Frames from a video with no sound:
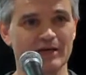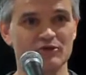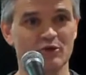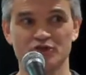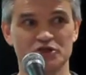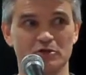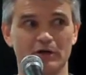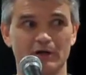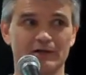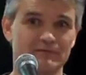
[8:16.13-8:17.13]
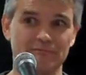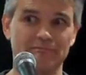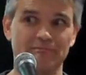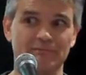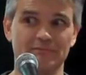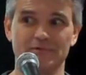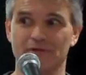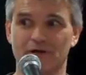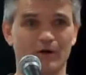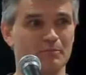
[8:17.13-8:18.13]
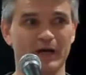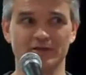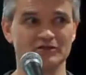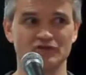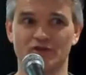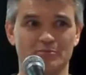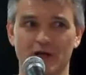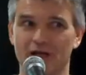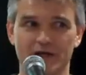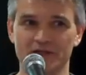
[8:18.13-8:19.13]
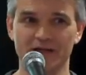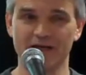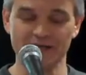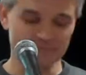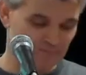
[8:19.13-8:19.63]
and you're not sure. Oh man, this is not my lucky day.